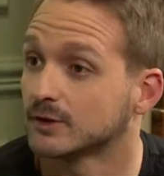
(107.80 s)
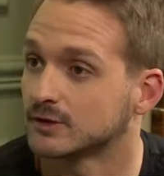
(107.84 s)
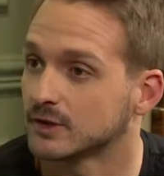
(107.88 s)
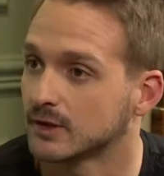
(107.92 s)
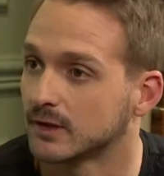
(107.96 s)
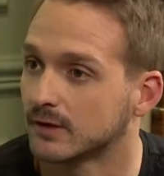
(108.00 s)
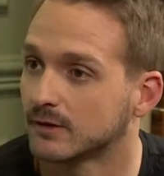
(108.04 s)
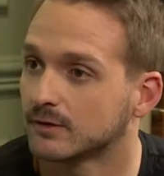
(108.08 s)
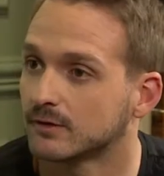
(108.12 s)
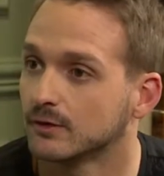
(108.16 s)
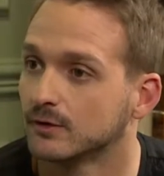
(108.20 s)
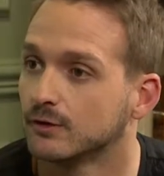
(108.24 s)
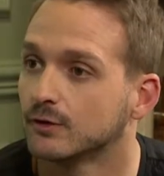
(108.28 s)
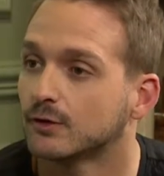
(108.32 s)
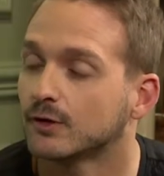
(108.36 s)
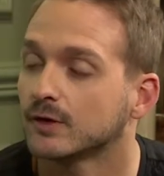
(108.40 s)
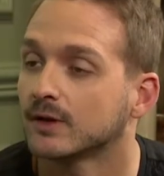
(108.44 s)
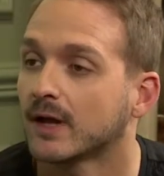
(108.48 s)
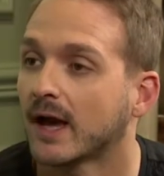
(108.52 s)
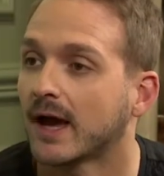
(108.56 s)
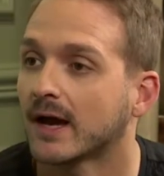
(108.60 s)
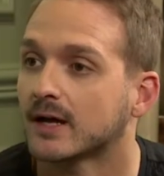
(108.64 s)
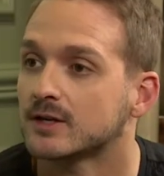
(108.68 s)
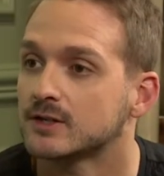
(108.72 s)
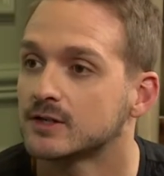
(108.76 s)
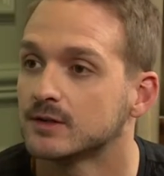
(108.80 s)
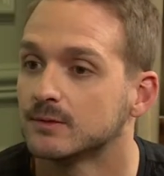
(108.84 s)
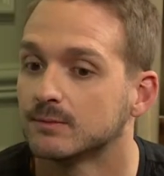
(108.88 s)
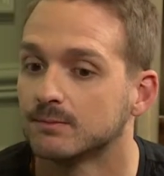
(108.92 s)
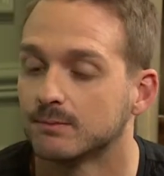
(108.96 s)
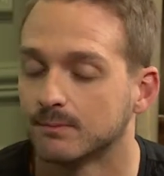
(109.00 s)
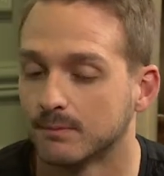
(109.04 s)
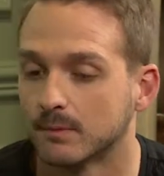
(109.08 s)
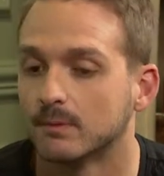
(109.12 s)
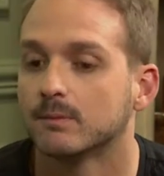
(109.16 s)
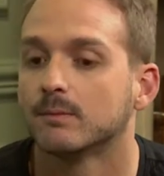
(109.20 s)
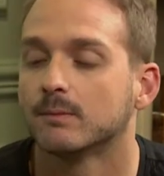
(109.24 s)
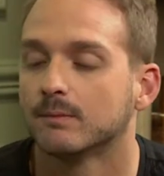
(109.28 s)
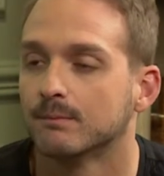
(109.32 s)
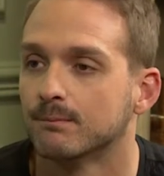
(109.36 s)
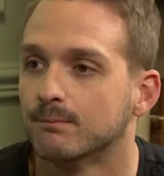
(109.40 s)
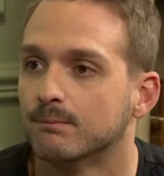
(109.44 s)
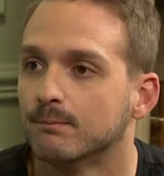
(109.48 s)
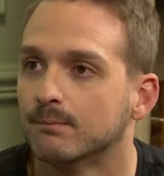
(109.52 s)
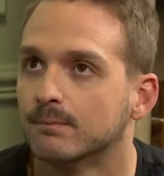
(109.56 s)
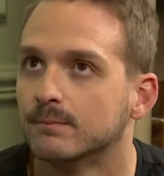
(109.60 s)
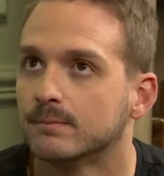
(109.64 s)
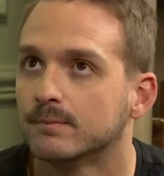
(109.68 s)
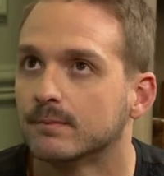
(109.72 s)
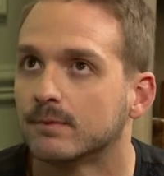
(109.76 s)
modular. So you can actually
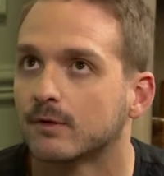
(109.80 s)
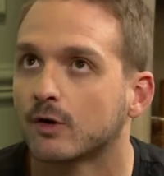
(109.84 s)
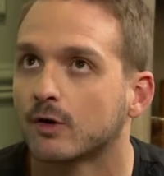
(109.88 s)
mm,